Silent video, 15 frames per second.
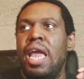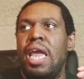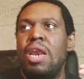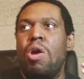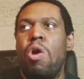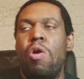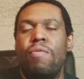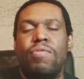
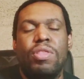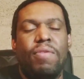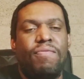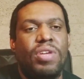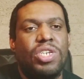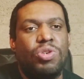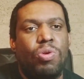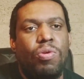and over the
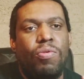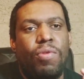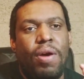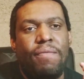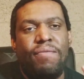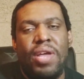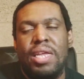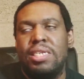visual
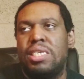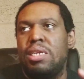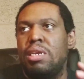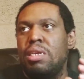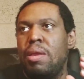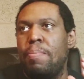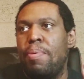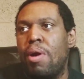effects
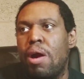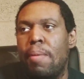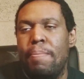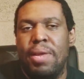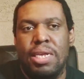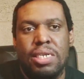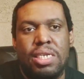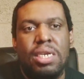
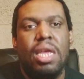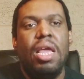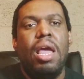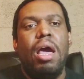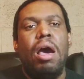departments.